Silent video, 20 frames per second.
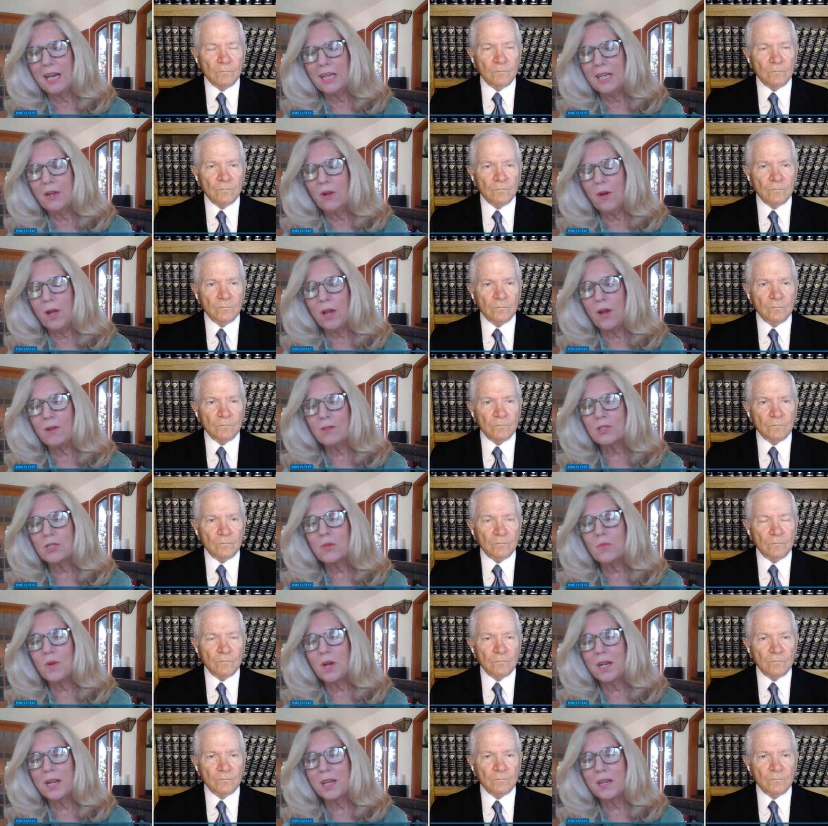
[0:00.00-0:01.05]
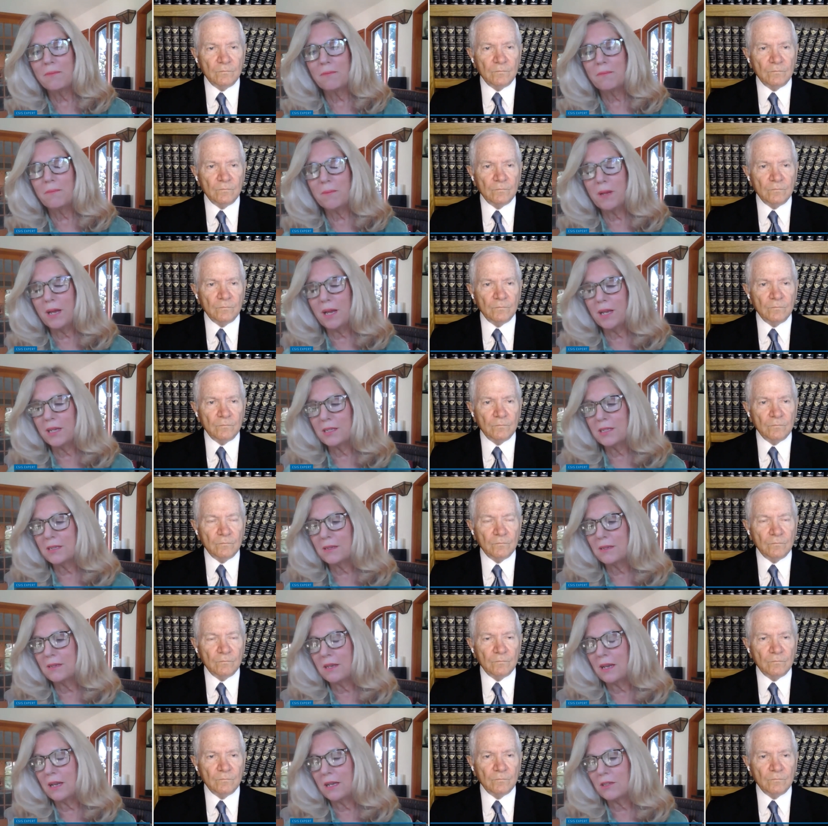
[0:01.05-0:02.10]
Speaker 1: you know, I also want to uh,
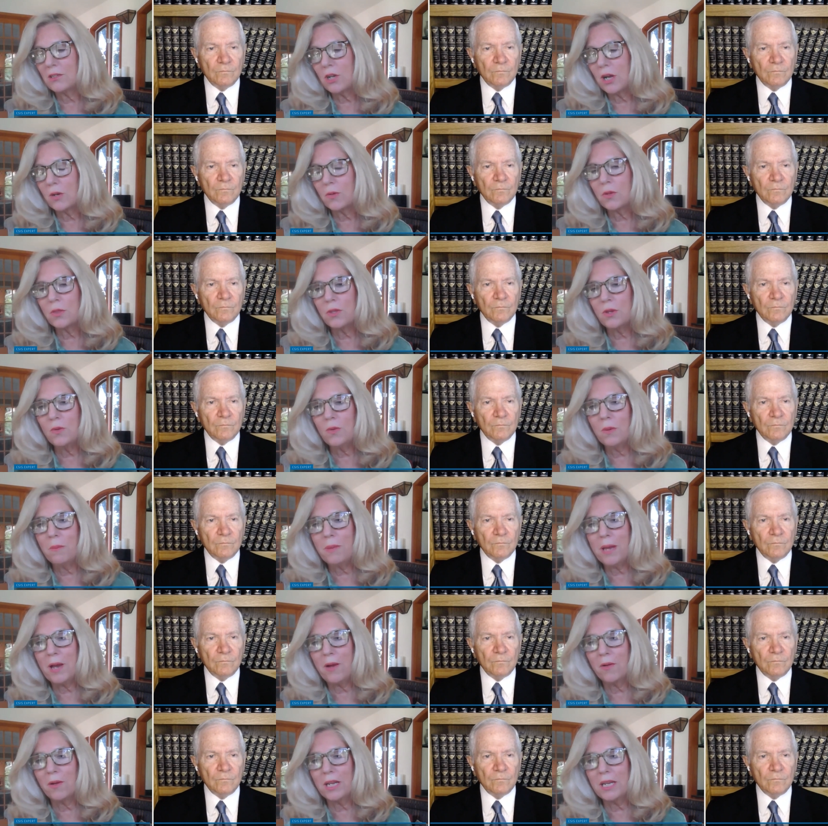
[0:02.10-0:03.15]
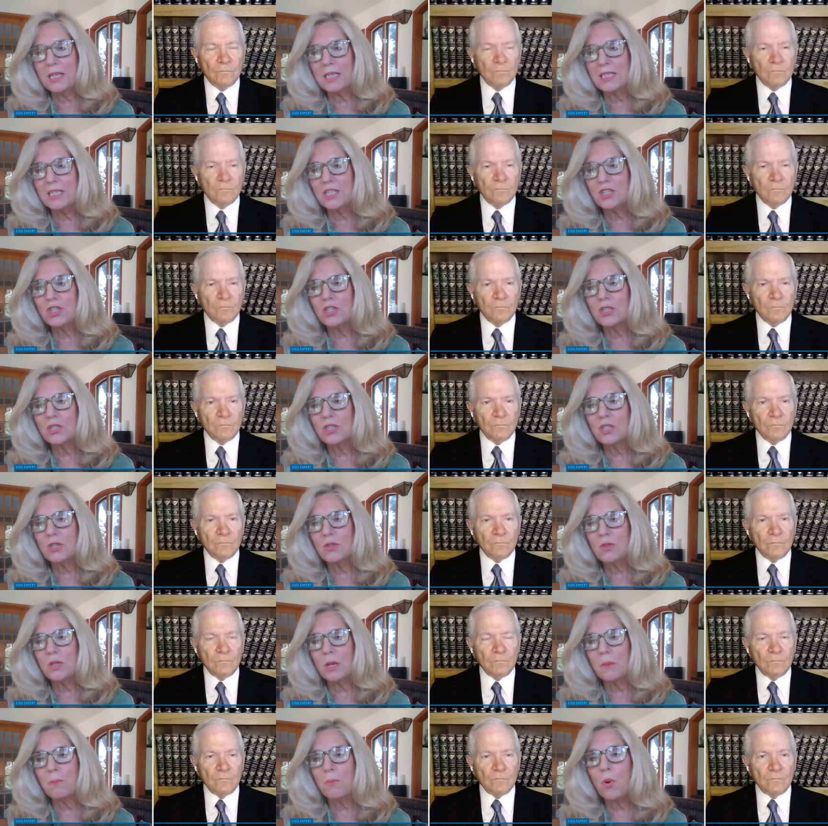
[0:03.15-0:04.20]
uh, talk with you about, in addition to the
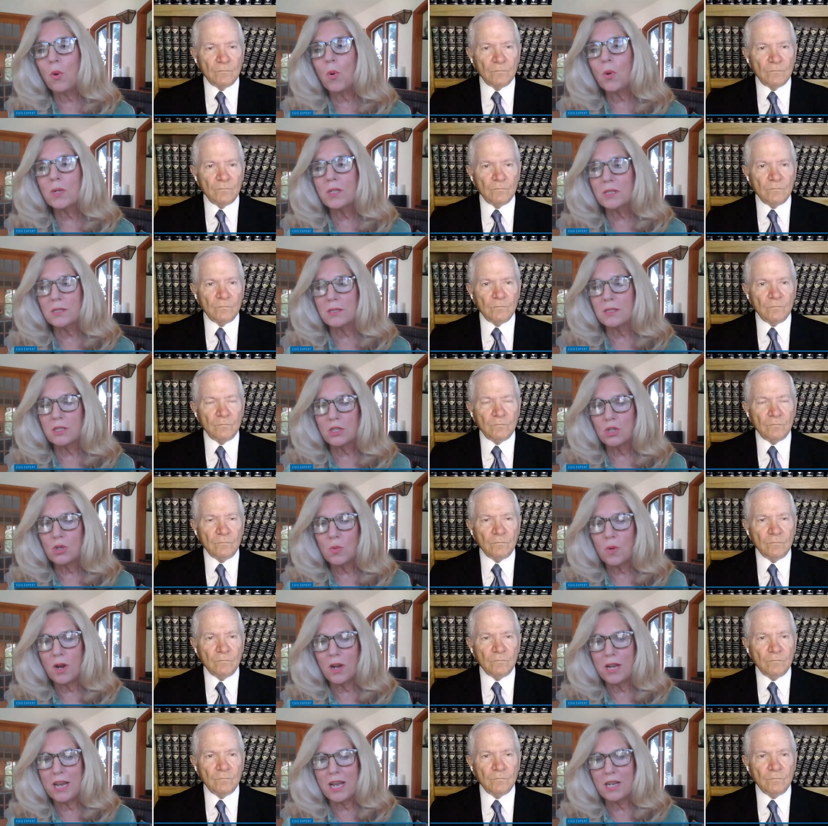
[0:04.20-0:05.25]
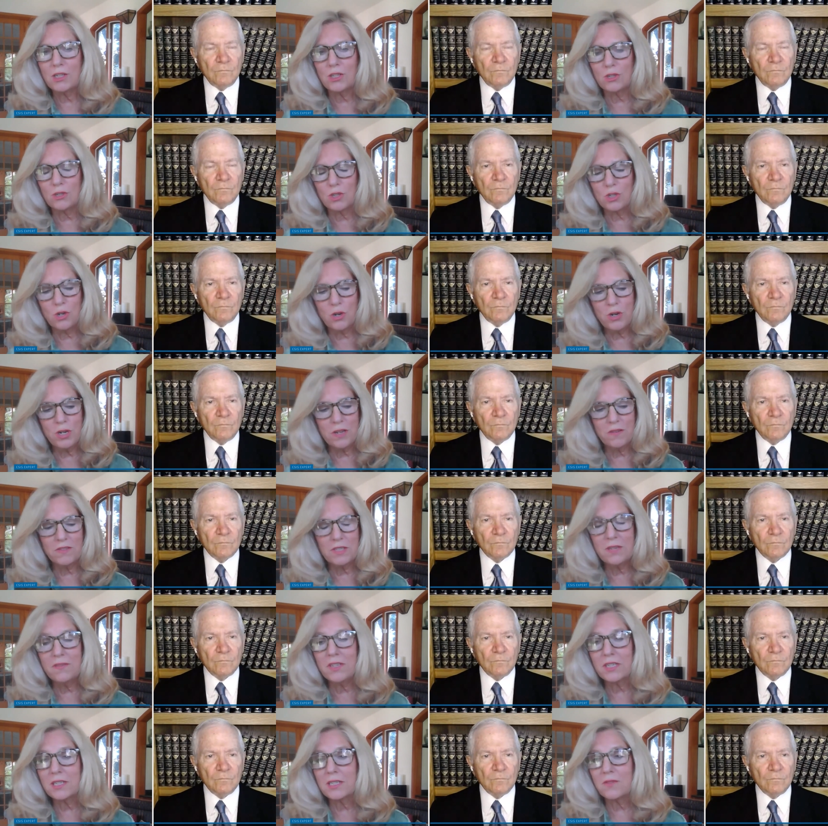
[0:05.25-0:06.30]
importance to our national security of
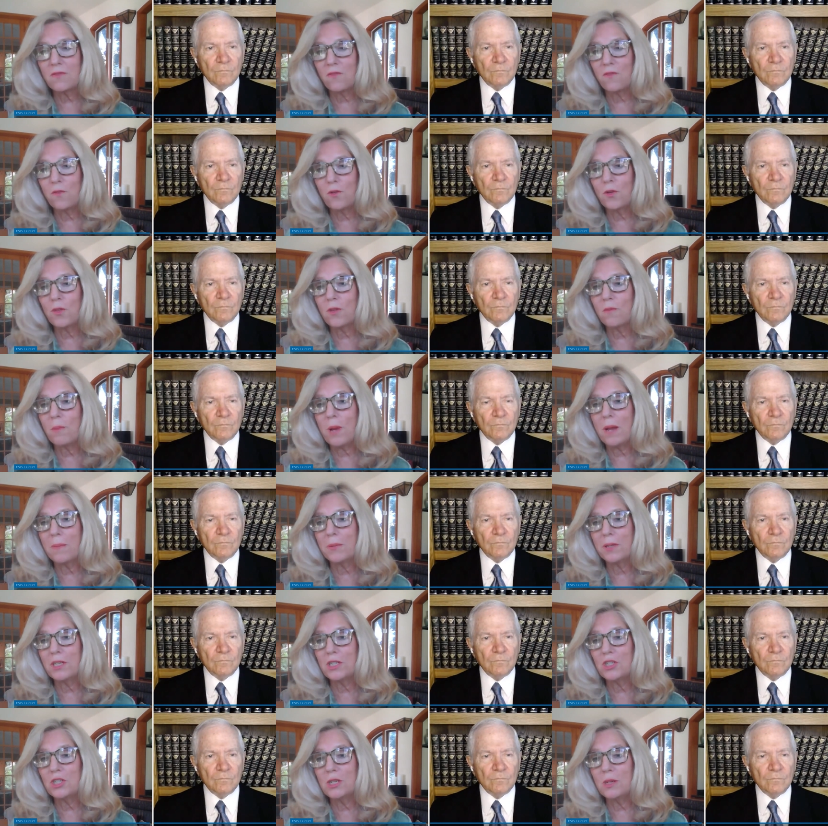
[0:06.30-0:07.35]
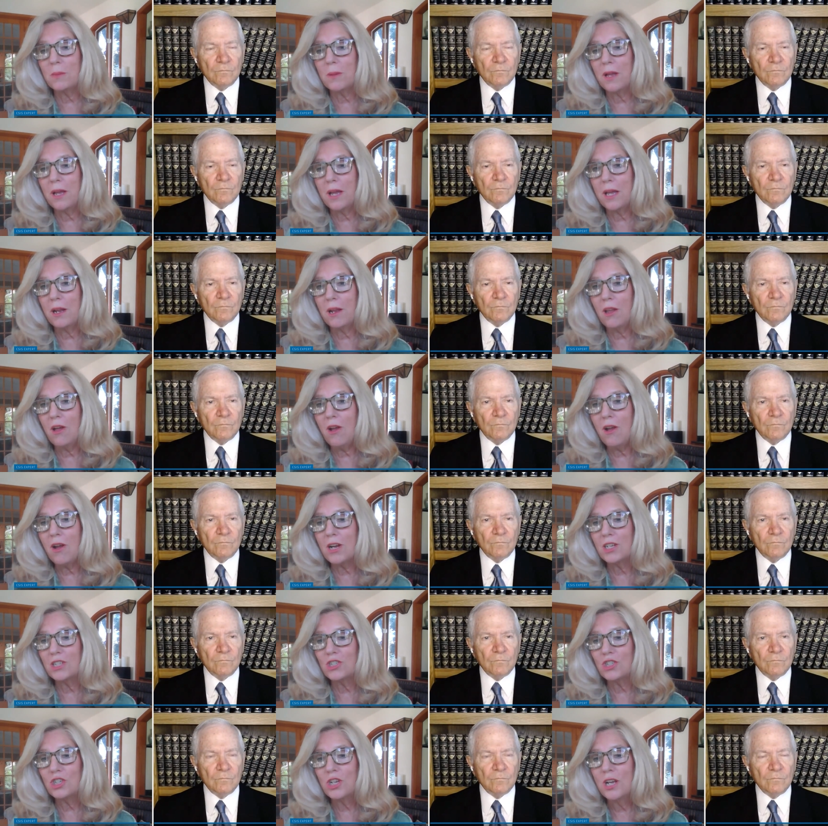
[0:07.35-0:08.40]
civics for the population at, at
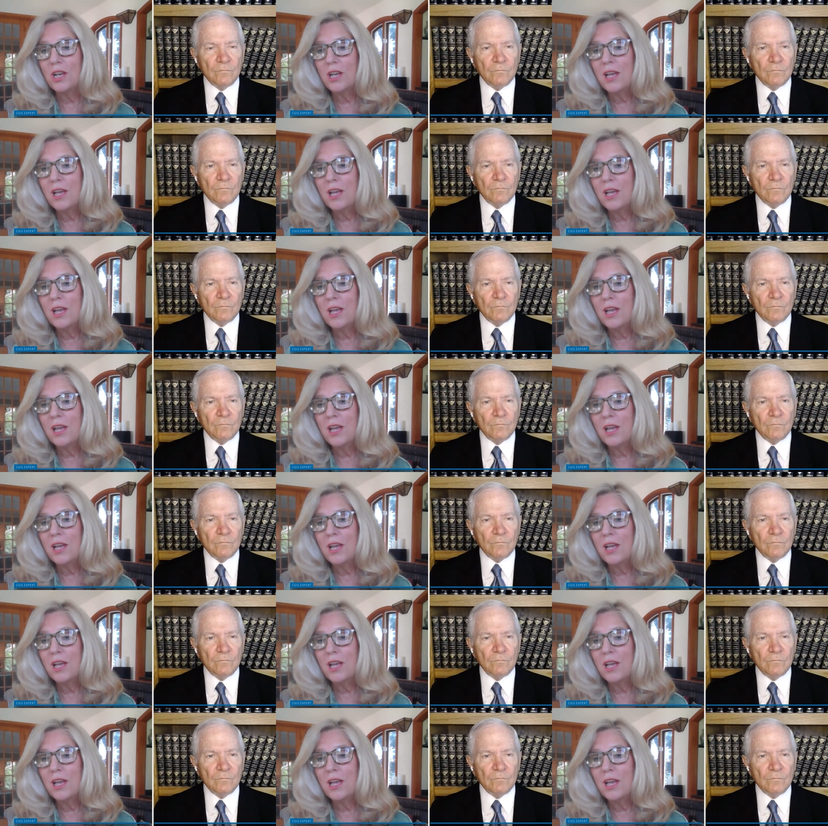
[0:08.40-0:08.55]
large,